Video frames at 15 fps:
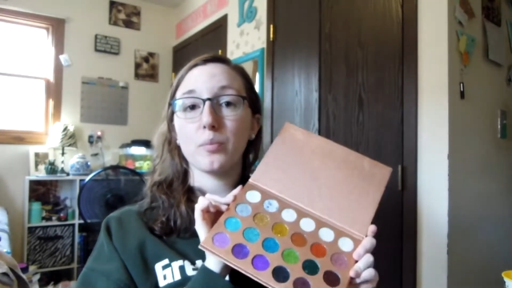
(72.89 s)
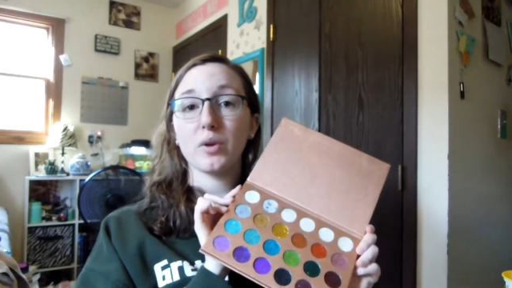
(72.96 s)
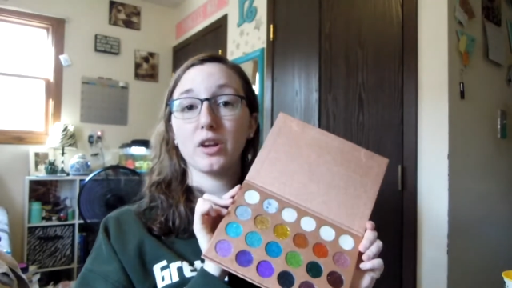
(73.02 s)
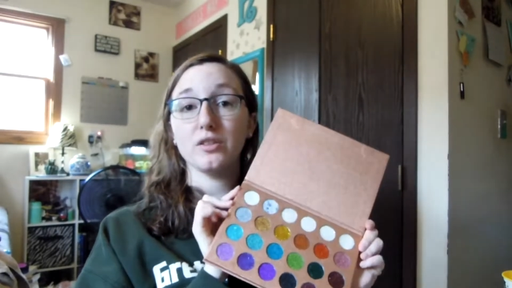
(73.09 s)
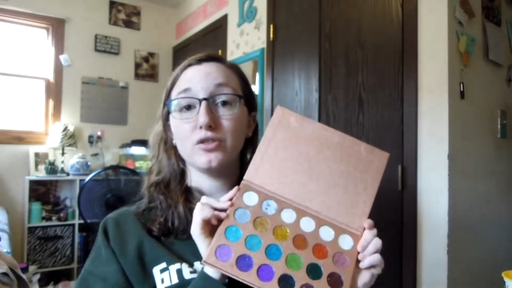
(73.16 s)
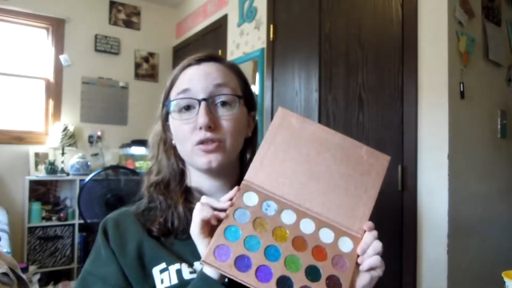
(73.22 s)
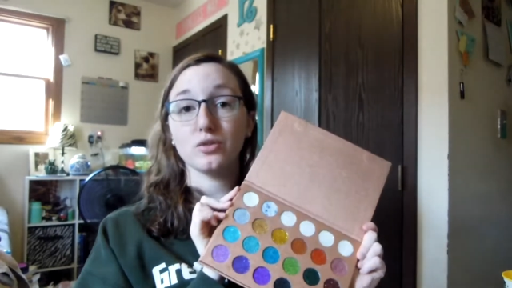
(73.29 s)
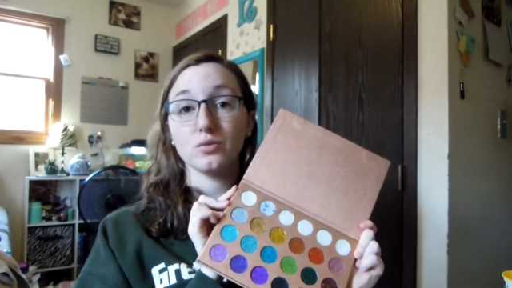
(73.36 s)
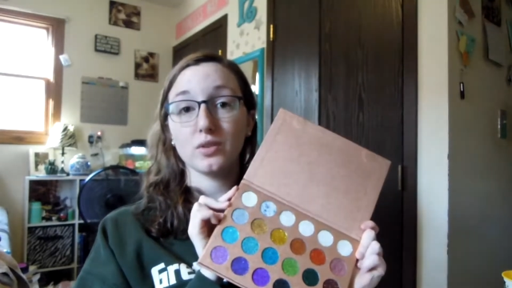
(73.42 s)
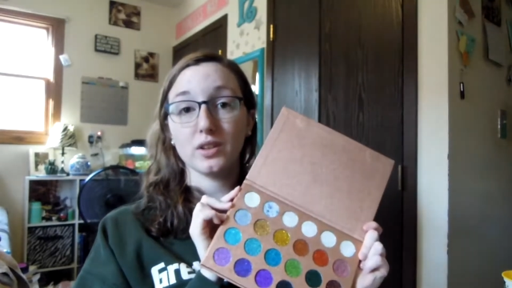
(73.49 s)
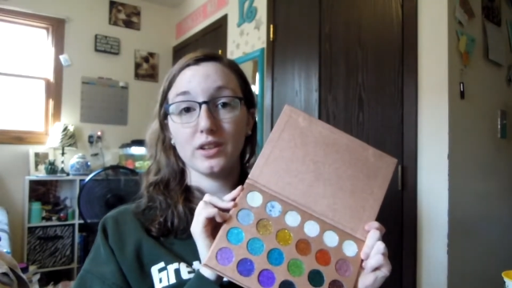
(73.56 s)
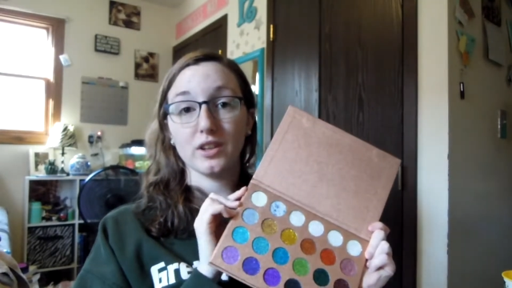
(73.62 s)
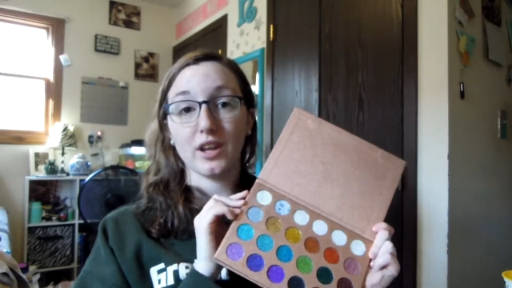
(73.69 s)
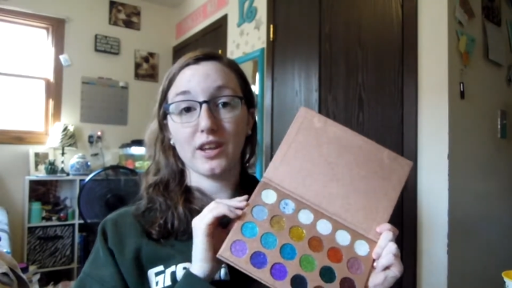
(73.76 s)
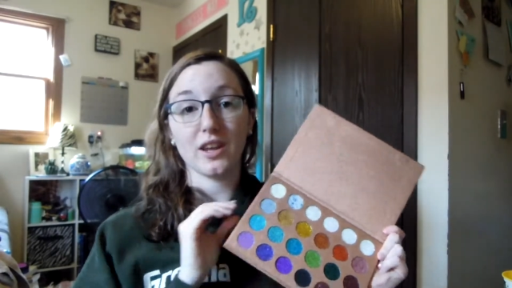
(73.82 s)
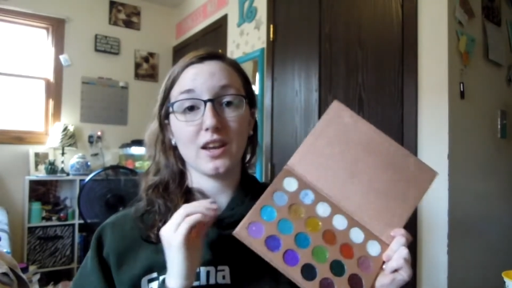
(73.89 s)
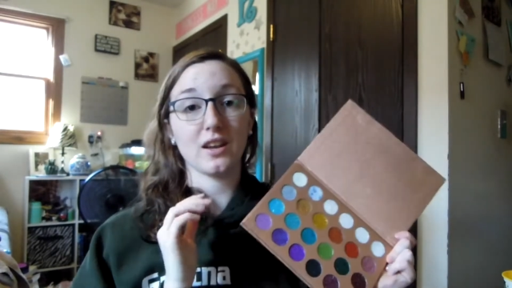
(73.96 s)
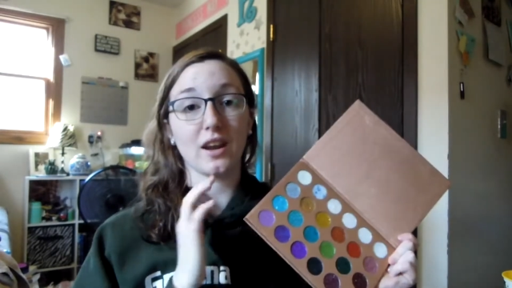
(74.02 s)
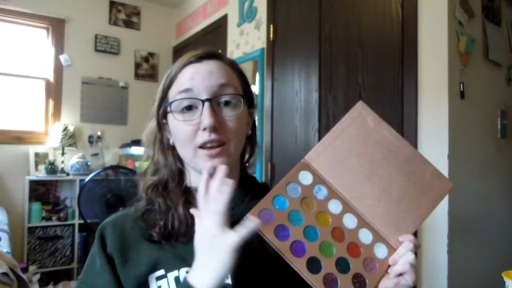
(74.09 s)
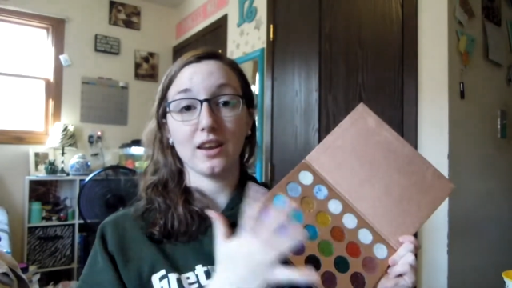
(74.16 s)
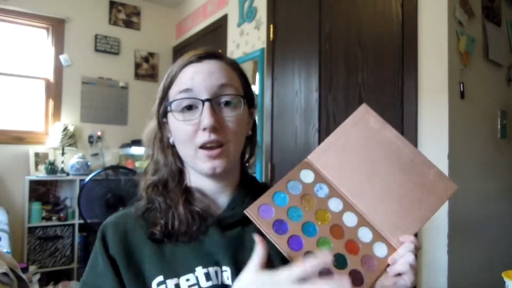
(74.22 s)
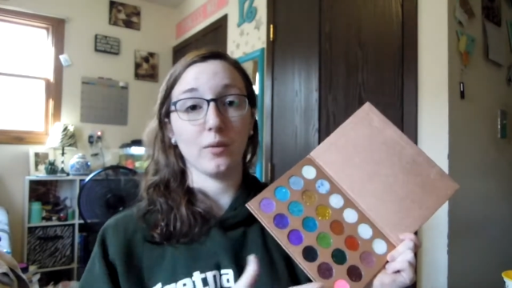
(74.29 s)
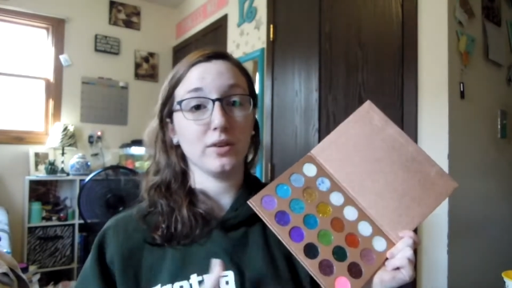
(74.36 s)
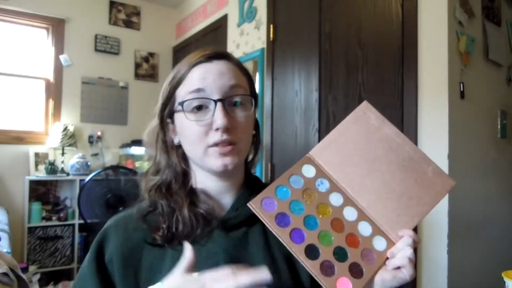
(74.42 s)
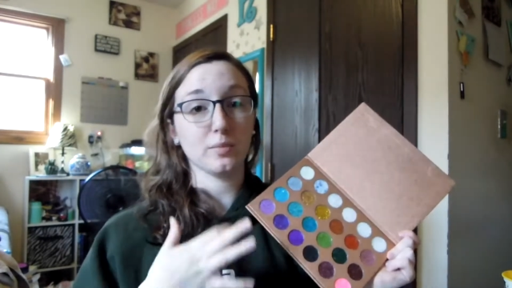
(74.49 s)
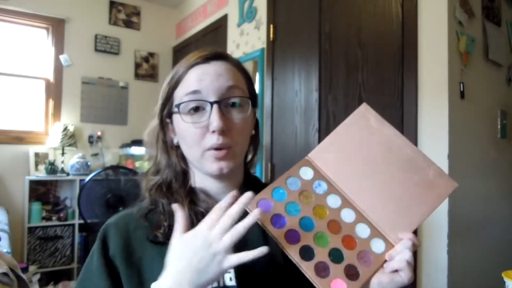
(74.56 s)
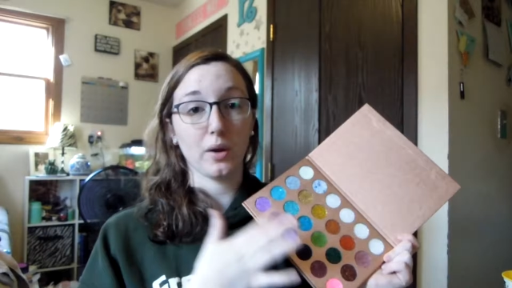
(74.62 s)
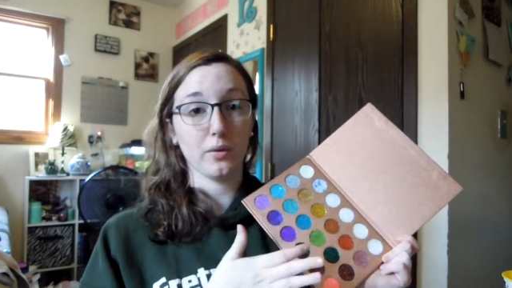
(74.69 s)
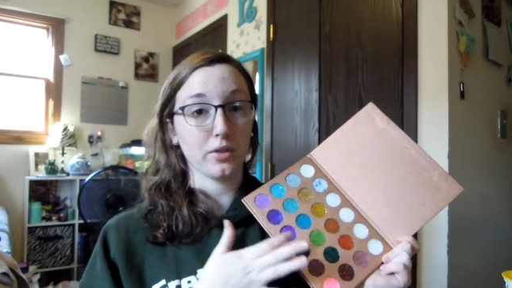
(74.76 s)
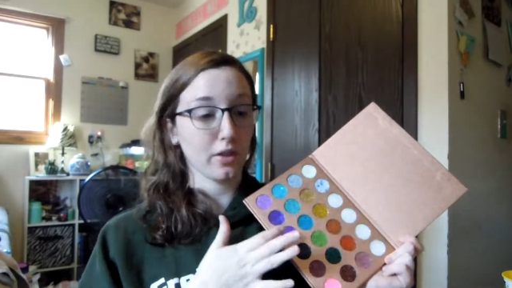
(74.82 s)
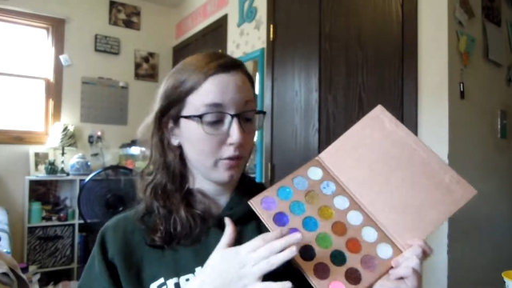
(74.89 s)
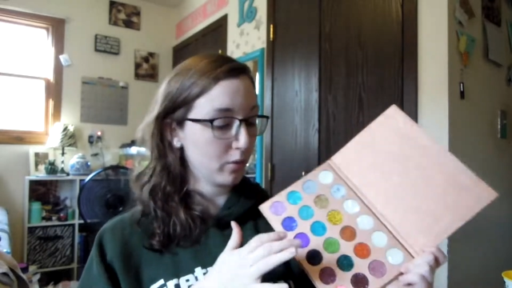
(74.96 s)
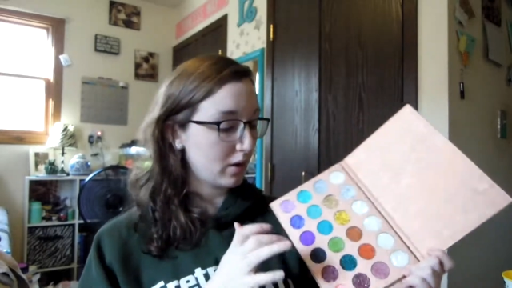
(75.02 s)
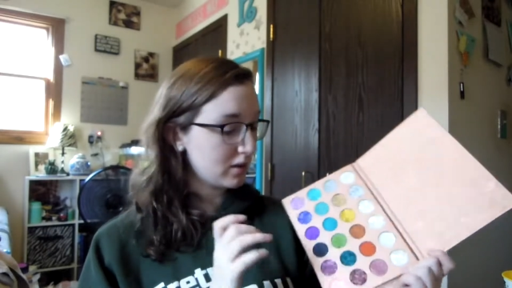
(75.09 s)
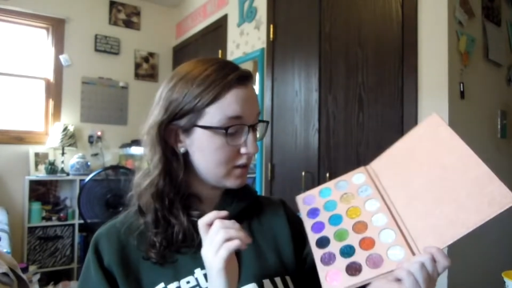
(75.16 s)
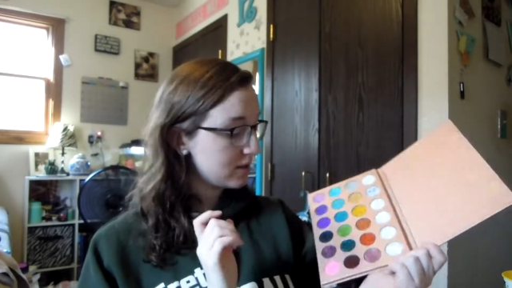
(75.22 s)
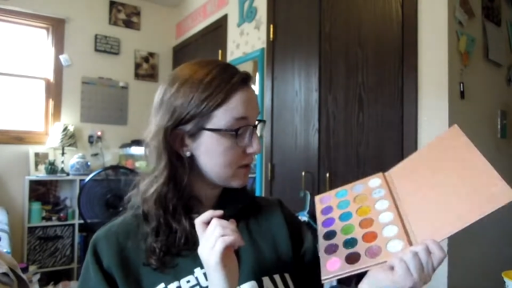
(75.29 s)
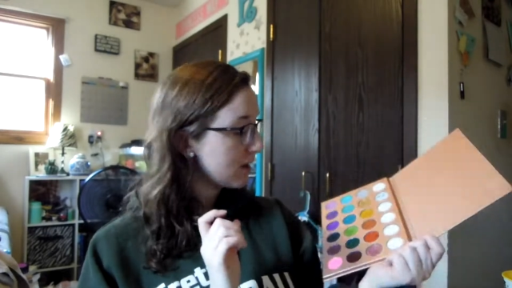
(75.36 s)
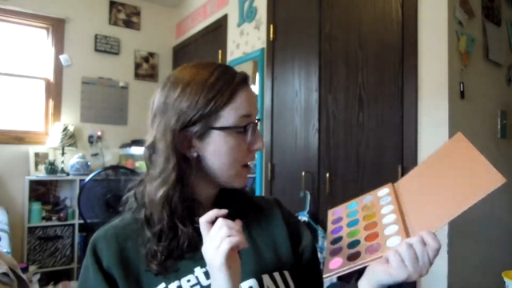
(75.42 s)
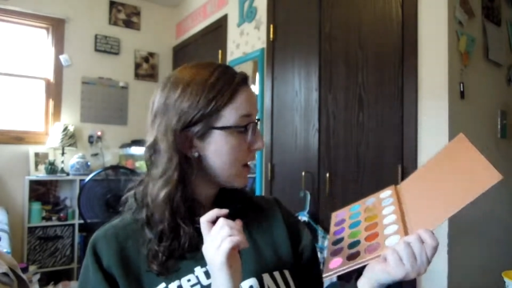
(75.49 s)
but I do really like it and I can't wait to play with other ones.